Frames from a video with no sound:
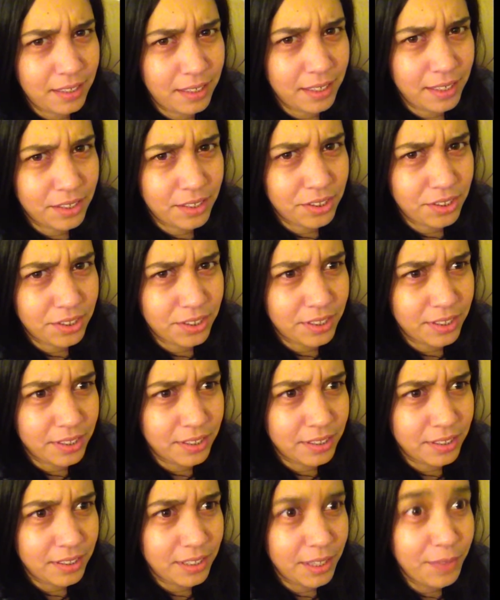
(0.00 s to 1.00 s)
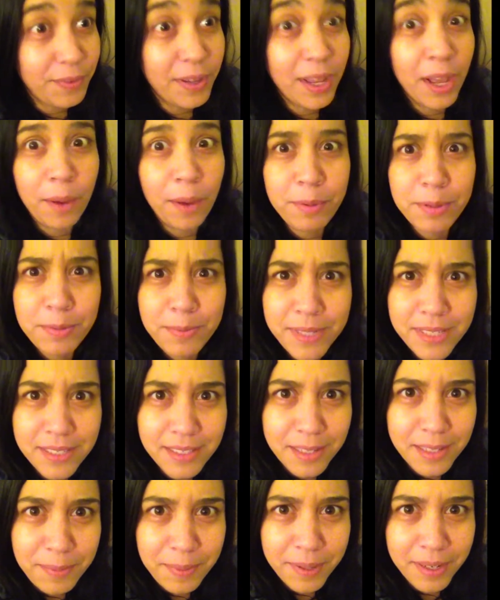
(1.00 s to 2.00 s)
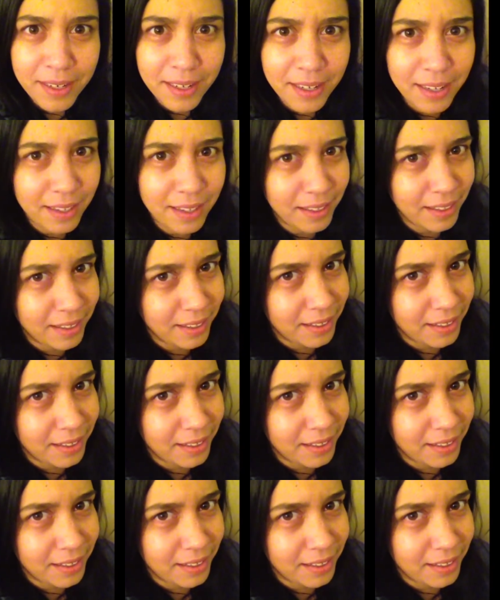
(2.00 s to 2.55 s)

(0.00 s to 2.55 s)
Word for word: yeah, sure. If it helps me sleep at night.